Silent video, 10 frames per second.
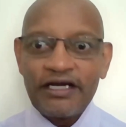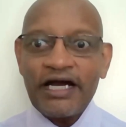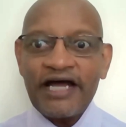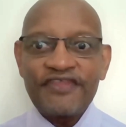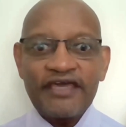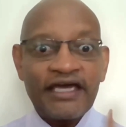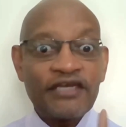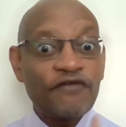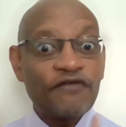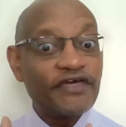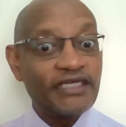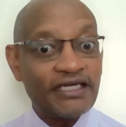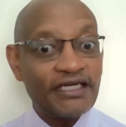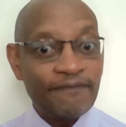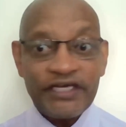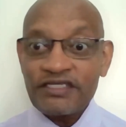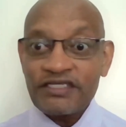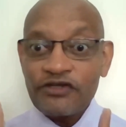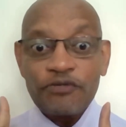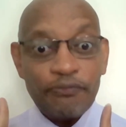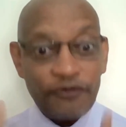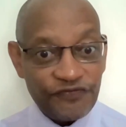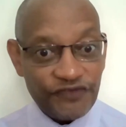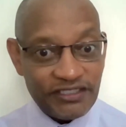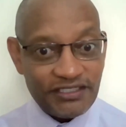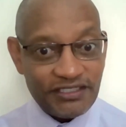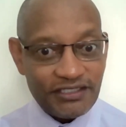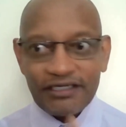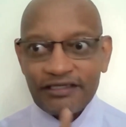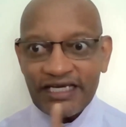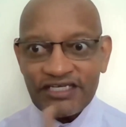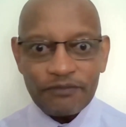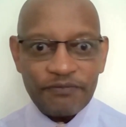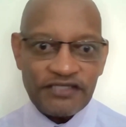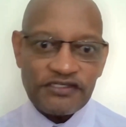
At the end of the day, it is not profit that repays your